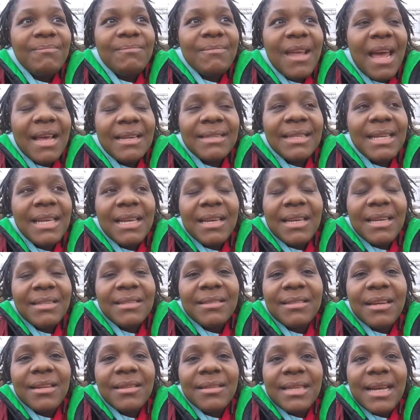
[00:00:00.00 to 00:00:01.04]
that's it. It's
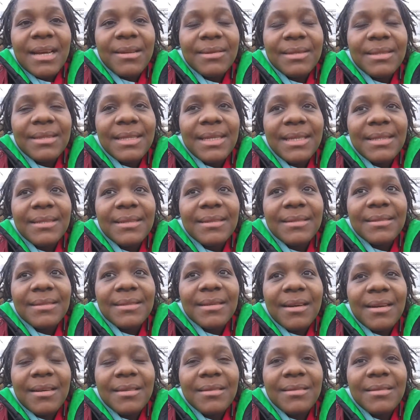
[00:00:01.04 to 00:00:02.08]
done now. The season's
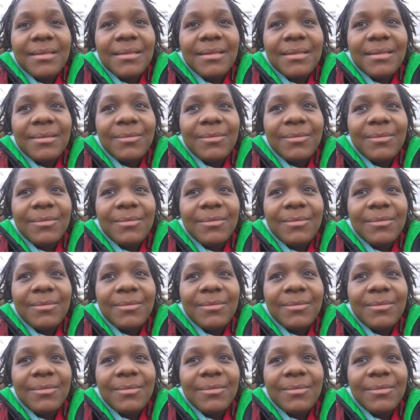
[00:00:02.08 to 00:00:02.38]
done.